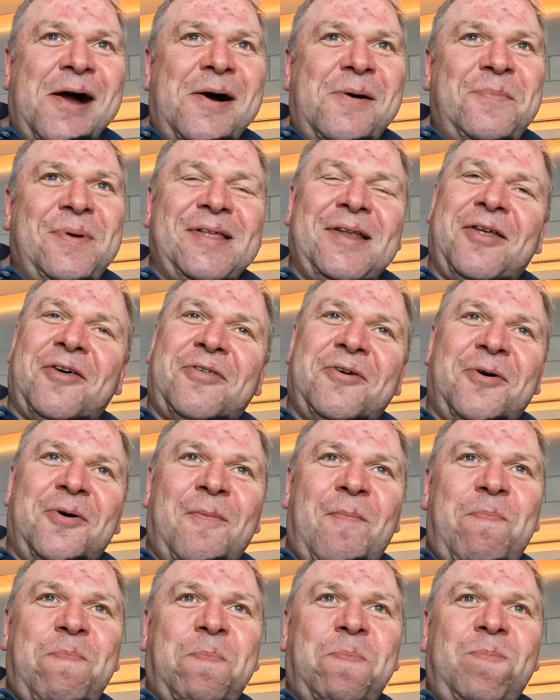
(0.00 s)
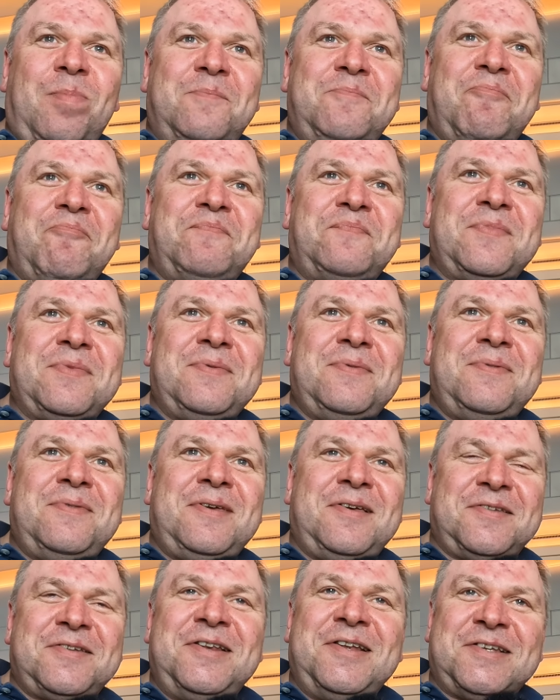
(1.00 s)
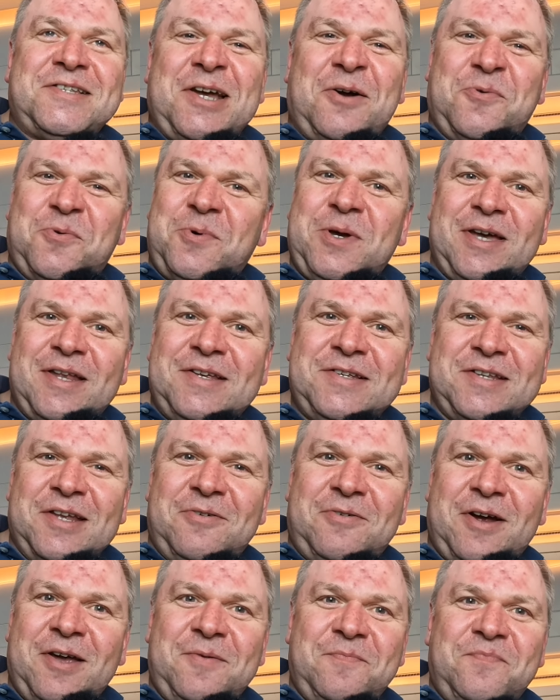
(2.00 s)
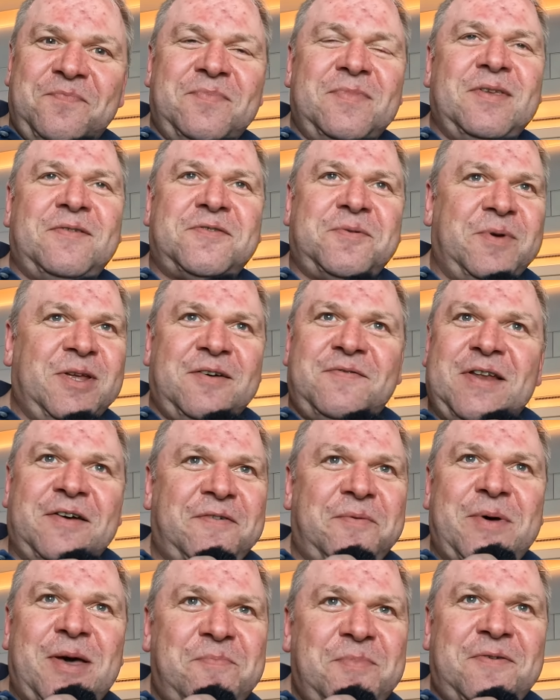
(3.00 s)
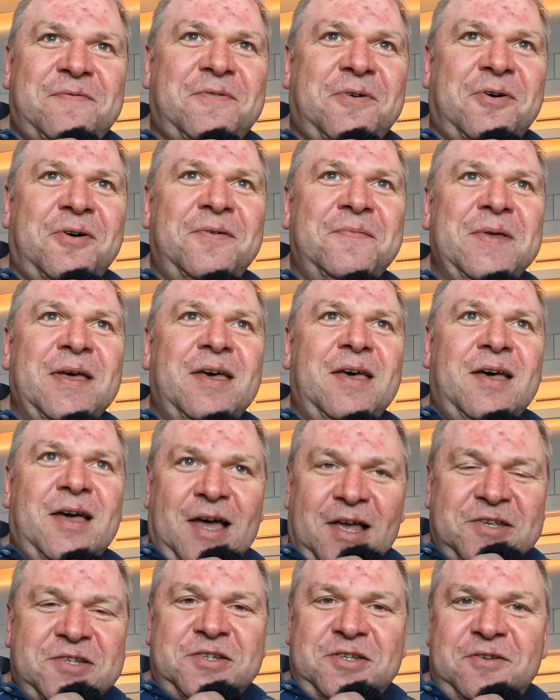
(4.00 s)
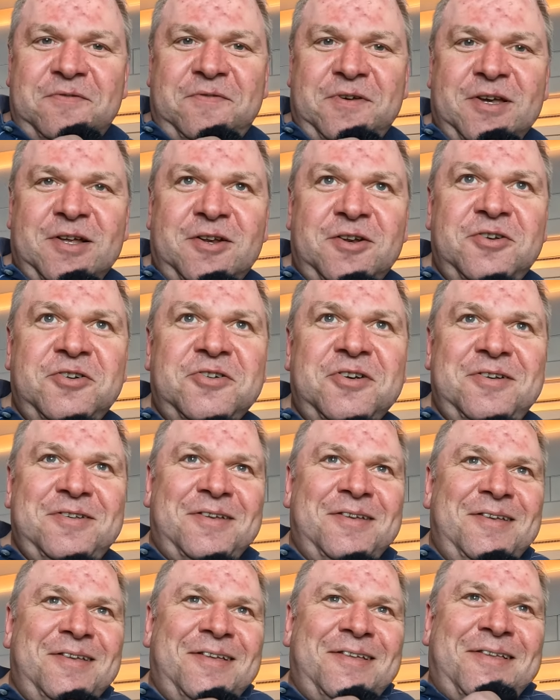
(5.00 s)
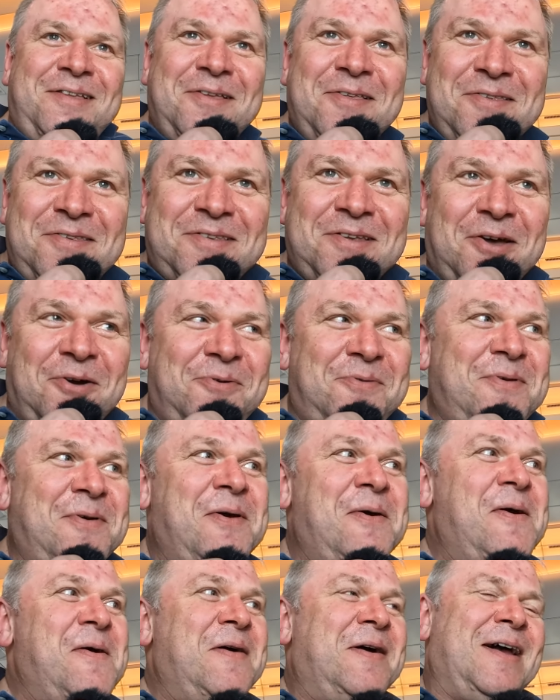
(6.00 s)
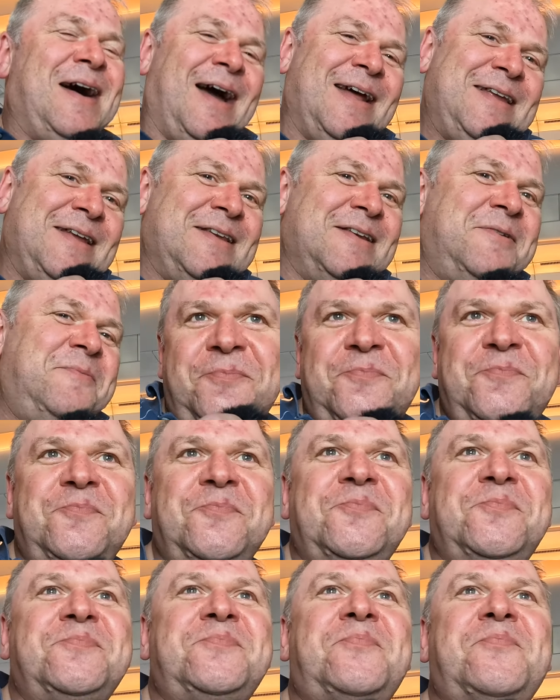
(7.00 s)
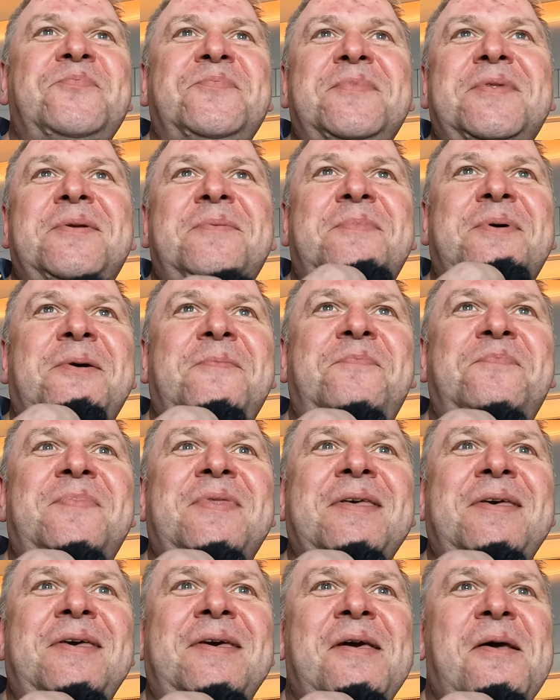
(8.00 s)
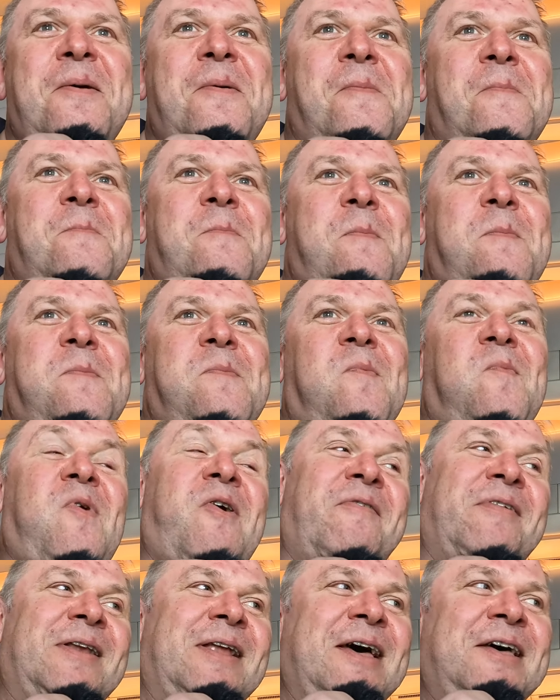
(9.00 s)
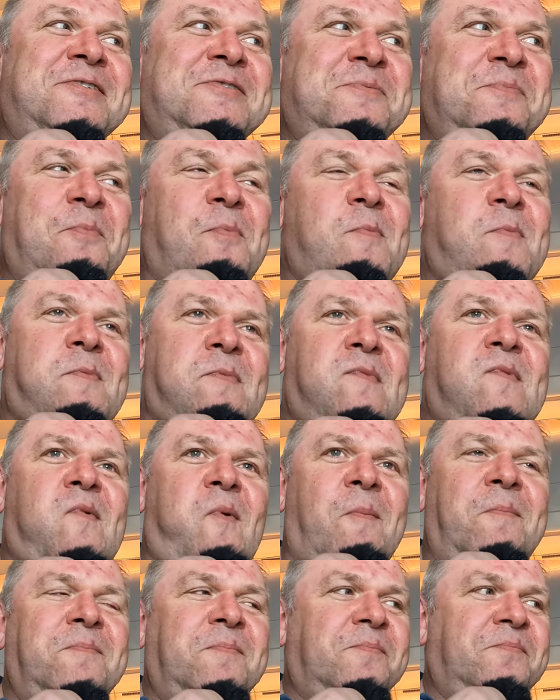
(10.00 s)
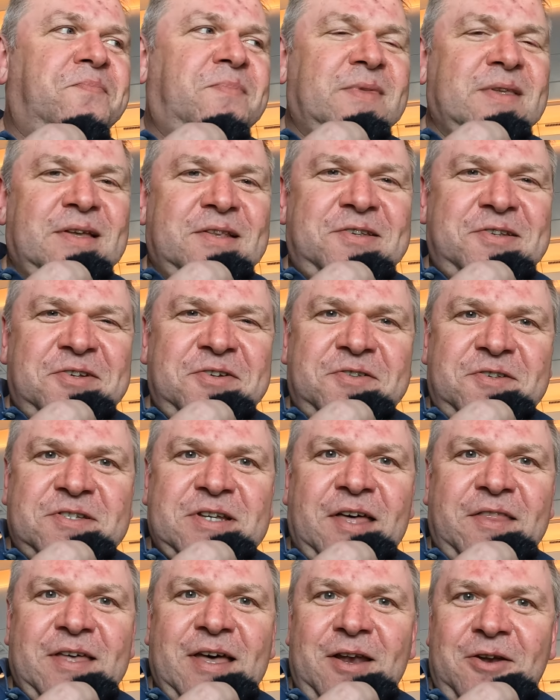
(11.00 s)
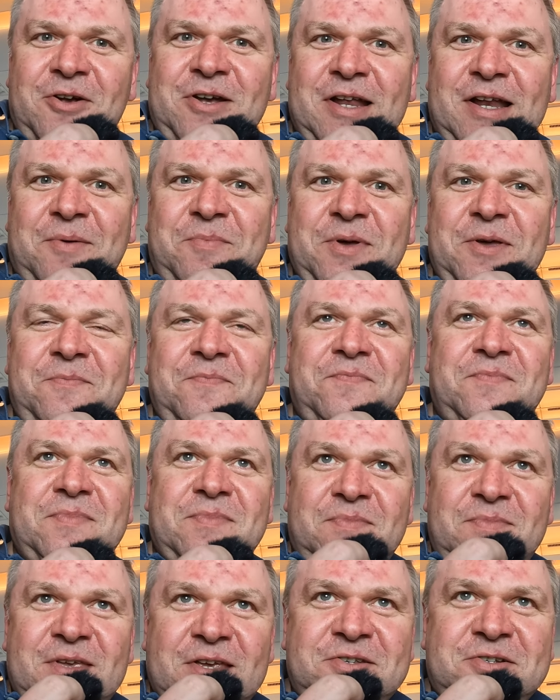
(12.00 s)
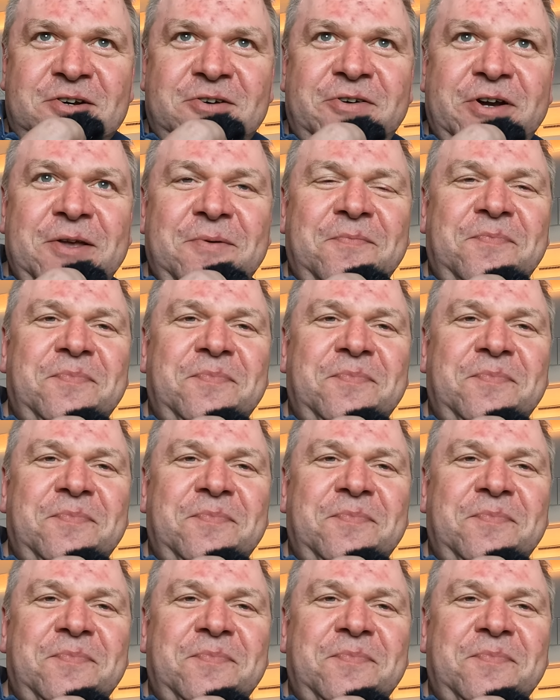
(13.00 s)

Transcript: But then I thought, that's going to sound weird, isn't it, right? If somebody you've never met before asks you for your lunch. So I didn't. But nevertheless, it's just sat there looking at me, this curry.